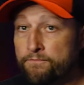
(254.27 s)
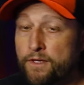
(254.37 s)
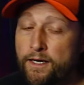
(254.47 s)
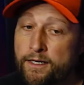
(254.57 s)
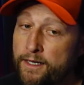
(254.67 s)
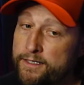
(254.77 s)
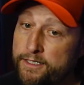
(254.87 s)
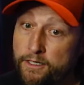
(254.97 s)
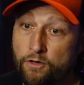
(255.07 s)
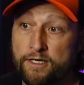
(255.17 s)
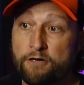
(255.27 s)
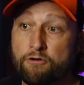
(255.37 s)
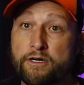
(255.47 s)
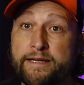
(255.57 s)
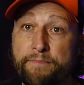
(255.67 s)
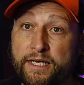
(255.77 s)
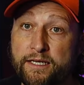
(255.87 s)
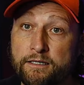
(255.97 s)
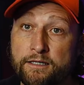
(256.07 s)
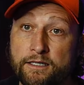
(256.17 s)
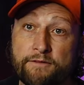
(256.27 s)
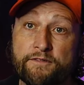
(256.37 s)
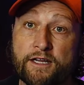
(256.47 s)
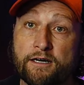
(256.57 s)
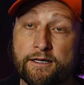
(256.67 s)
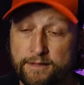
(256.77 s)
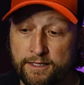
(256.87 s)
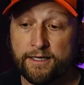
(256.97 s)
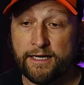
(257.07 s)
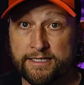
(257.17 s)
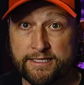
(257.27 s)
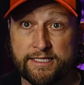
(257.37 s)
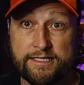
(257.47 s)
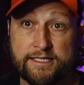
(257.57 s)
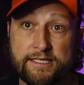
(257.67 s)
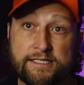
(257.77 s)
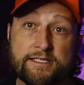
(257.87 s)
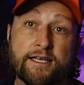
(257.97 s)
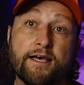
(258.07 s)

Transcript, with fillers: you know, their repeal of the SEC's